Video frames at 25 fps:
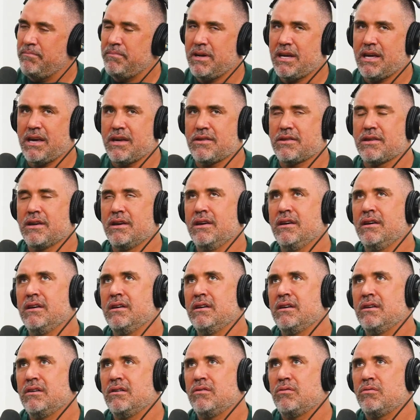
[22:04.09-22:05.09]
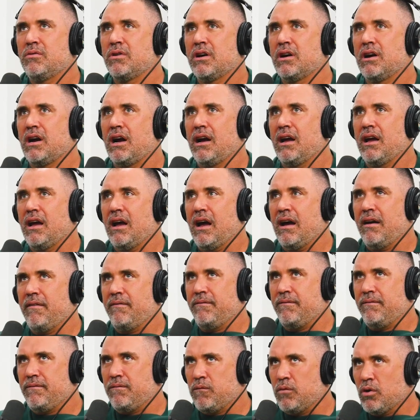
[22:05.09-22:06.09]
Because where I,
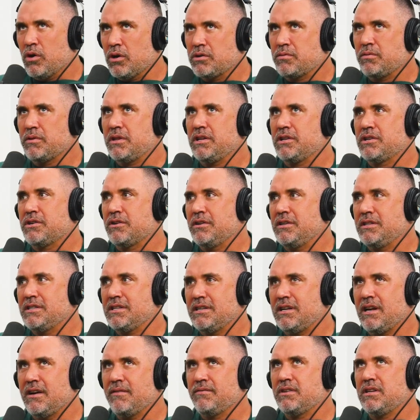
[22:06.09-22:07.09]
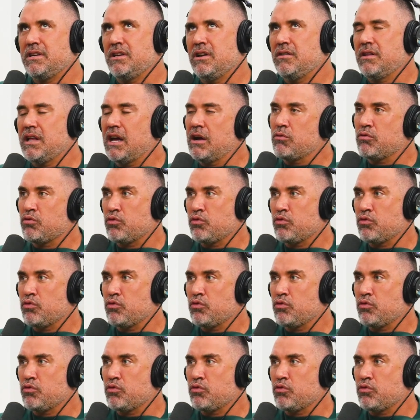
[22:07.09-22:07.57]
I've worked with attorneys enough to know that